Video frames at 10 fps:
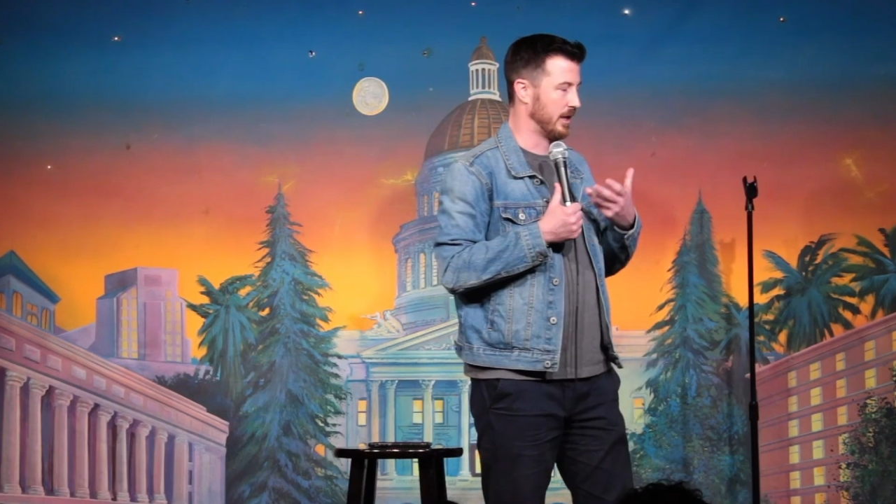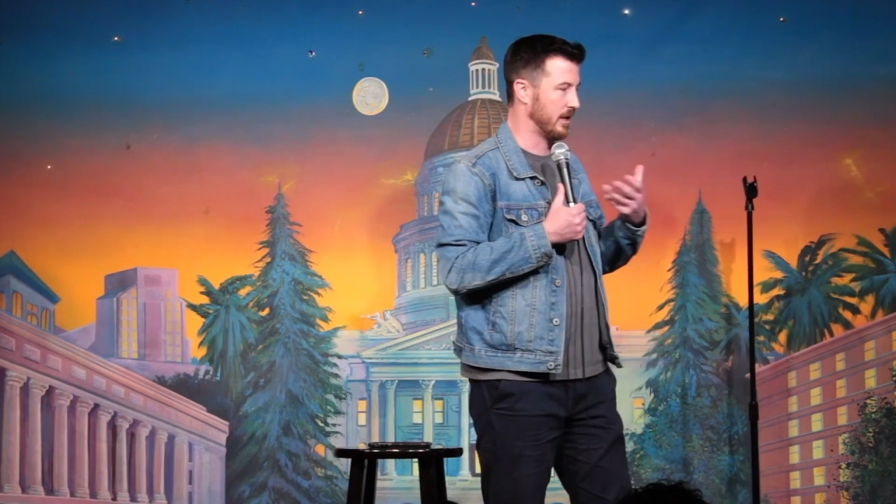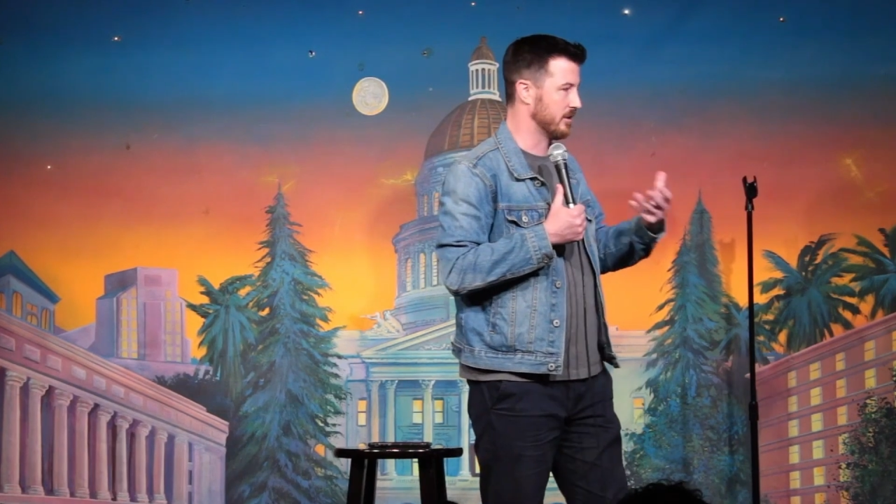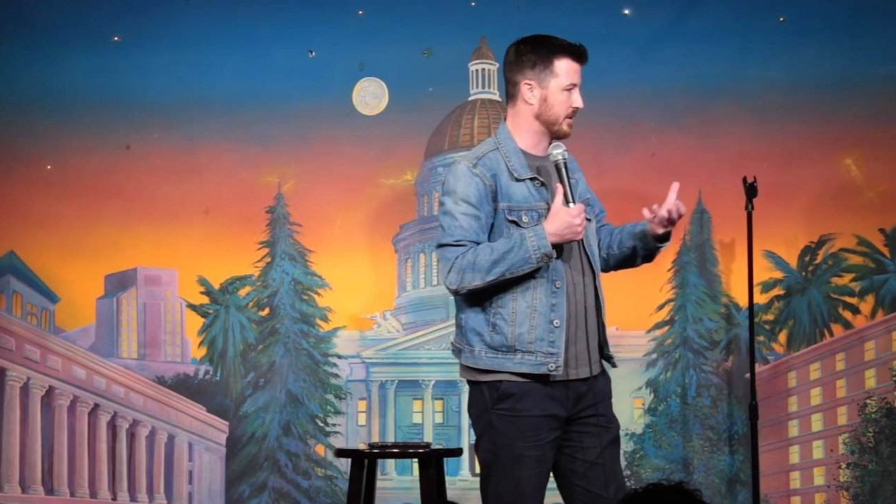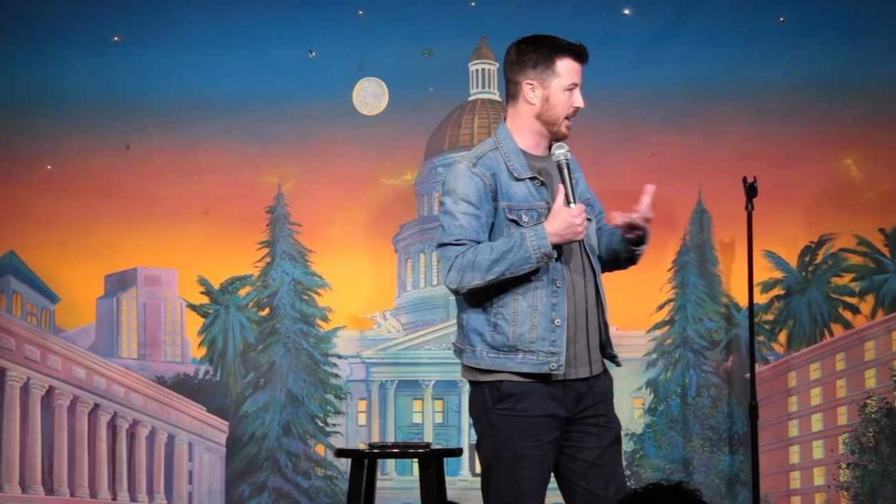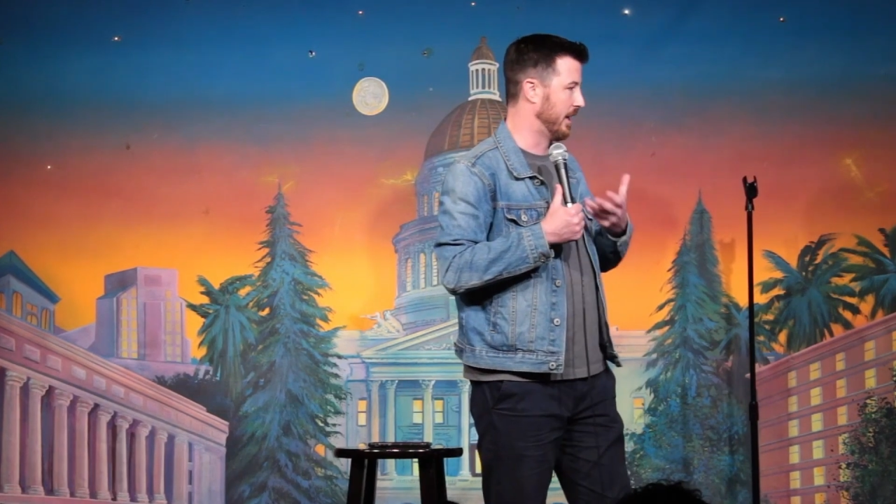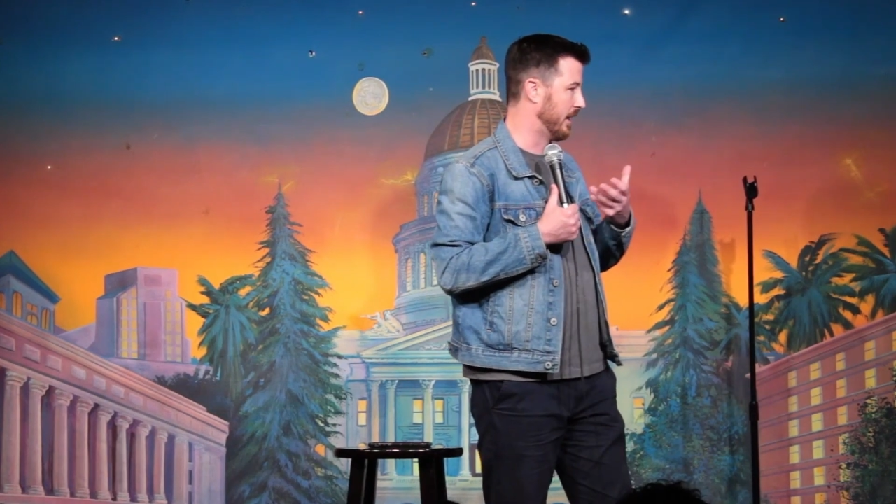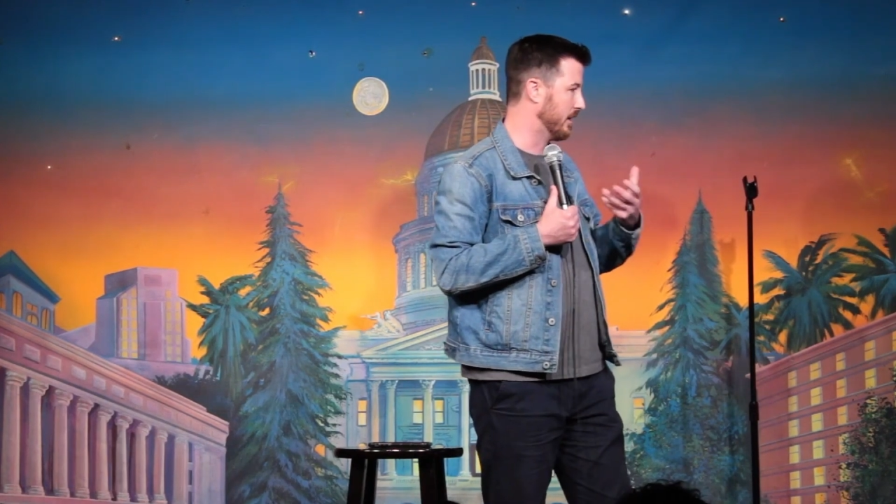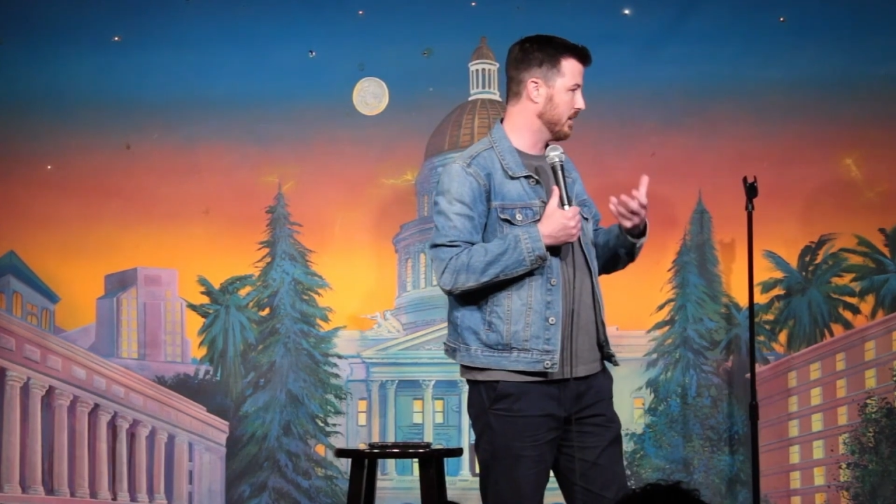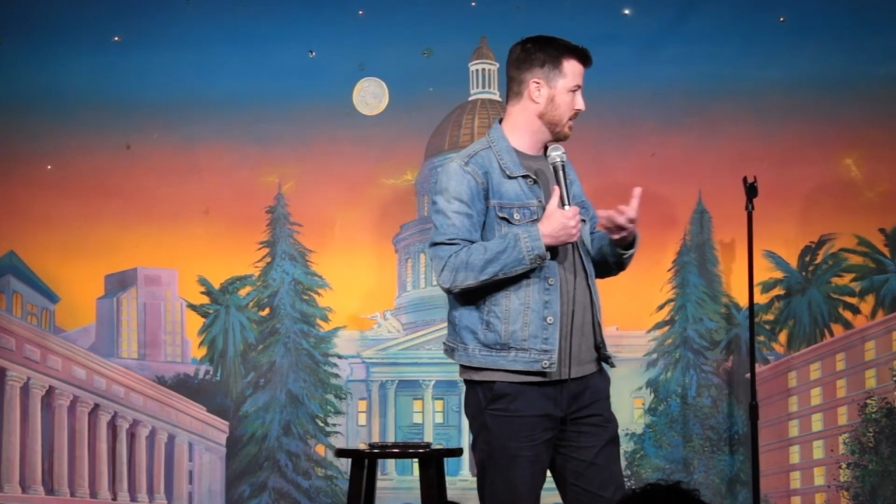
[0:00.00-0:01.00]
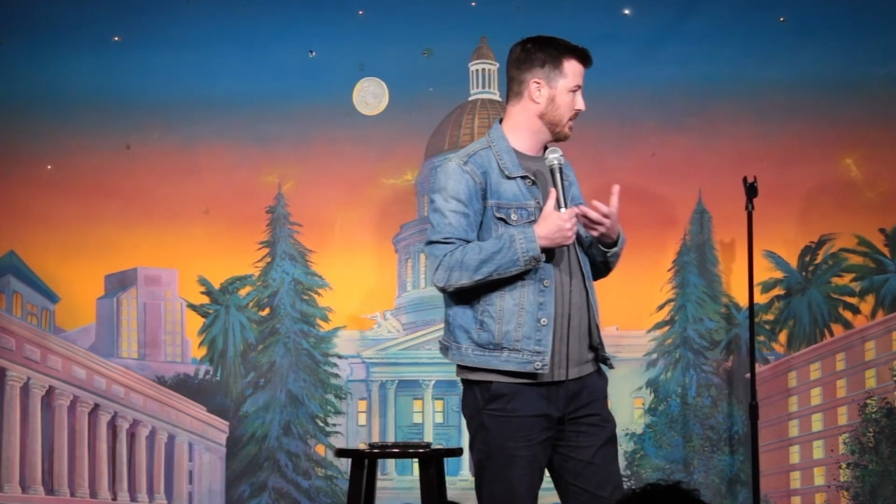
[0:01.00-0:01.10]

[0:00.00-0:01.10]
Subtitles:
Like, I just can't.